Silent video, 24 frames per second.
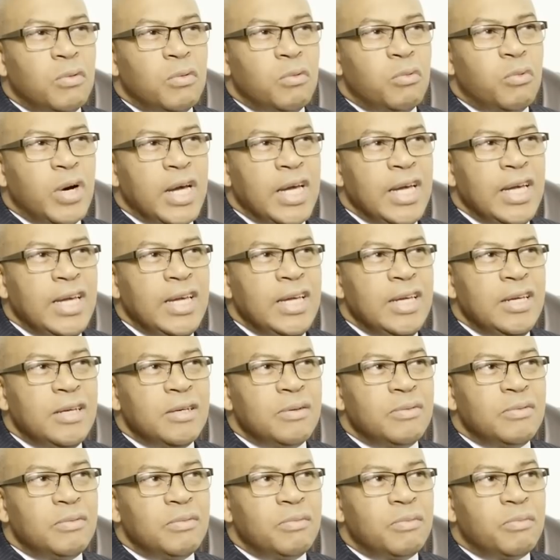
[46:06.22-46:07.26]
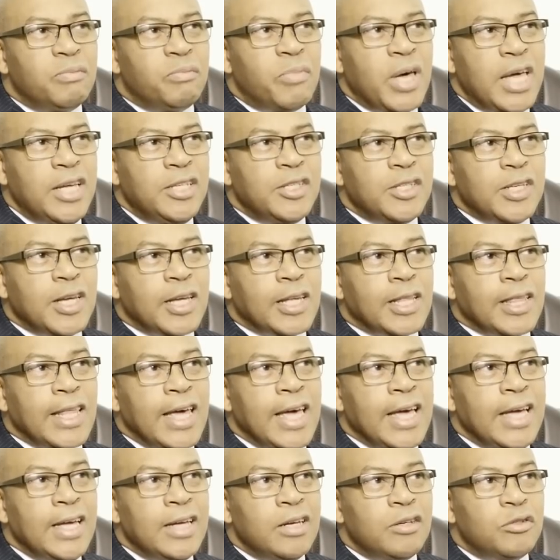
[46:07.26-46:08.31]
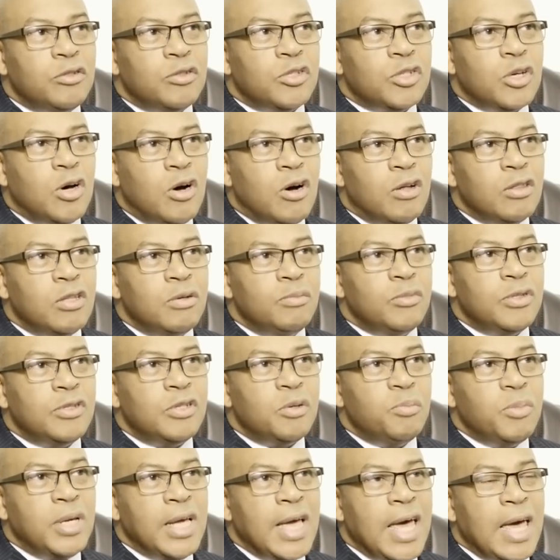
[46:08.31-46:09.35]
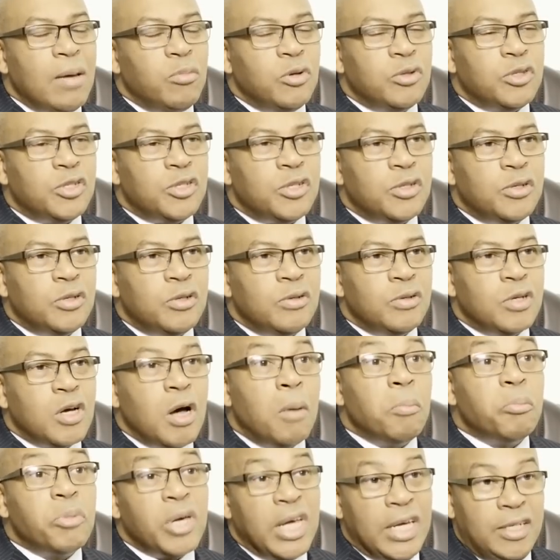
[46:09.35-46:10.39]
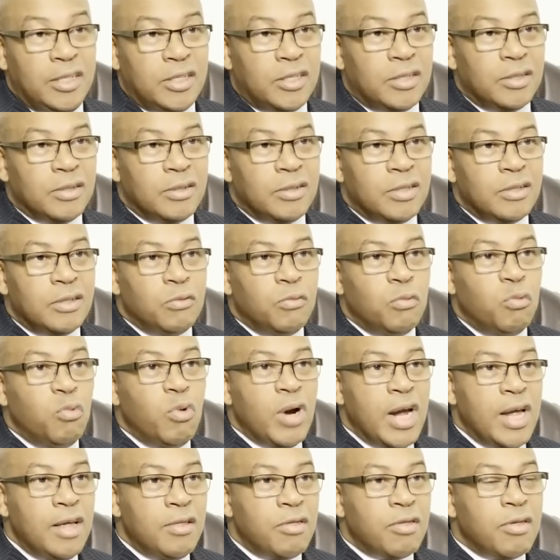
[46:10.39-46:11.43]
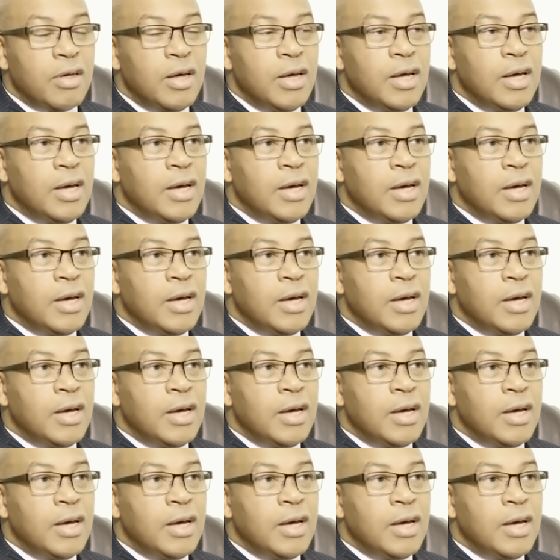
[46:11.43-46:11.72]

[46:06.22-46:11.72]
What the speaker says: we basically taught them to be able to compete with